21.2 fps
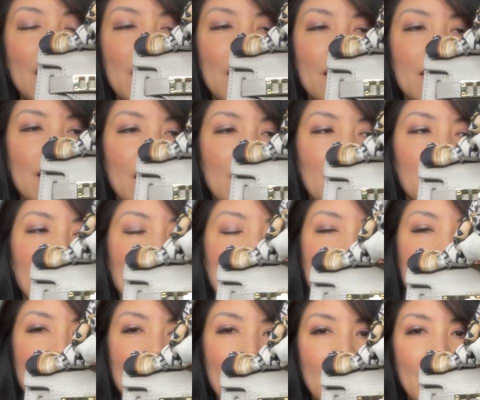down,
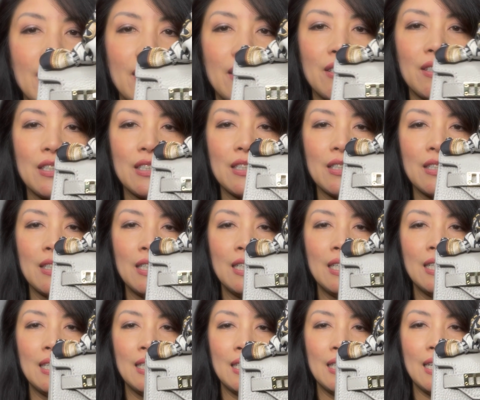like say you're
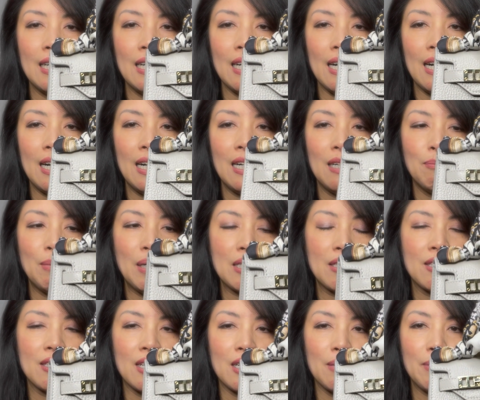
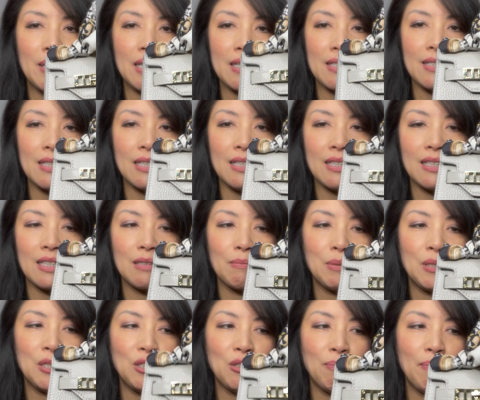at Starbucks and you got to
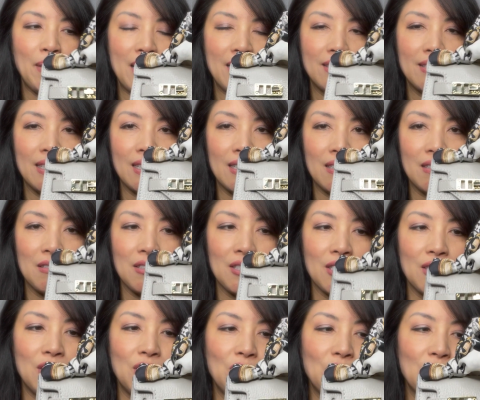put your bag down
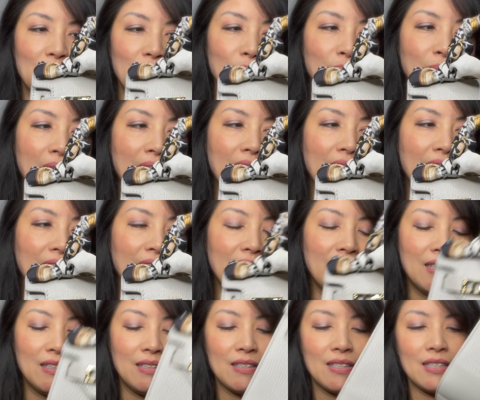so you can
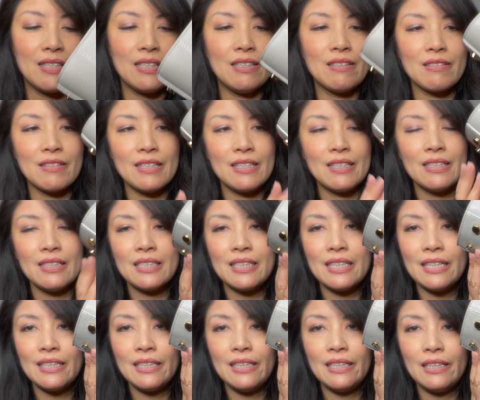pay, you're not
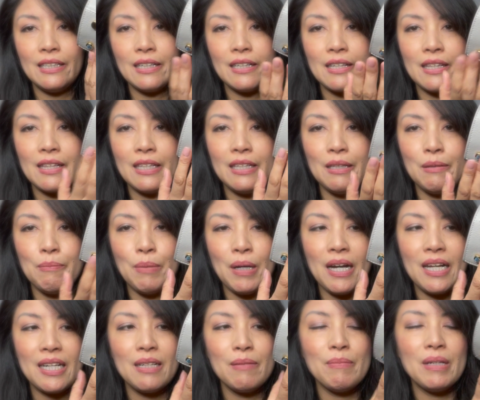getting the
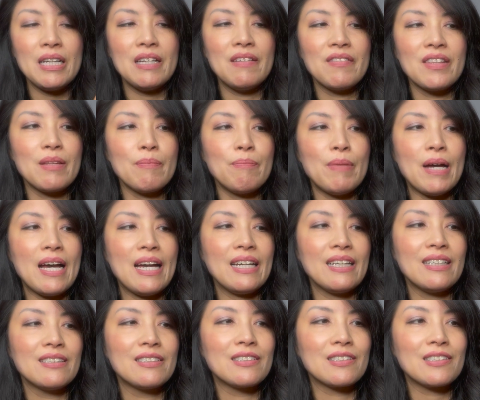bottom of the
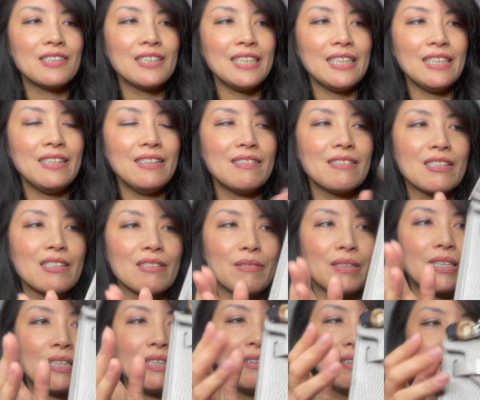bag dirty. That's
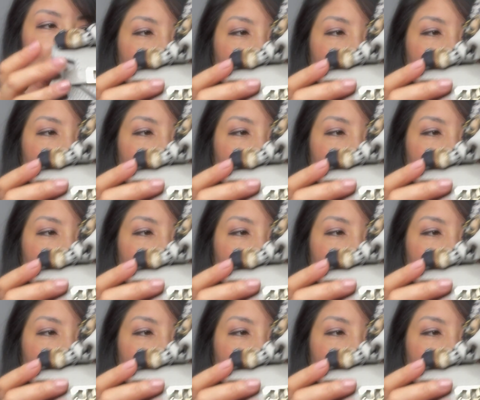what I love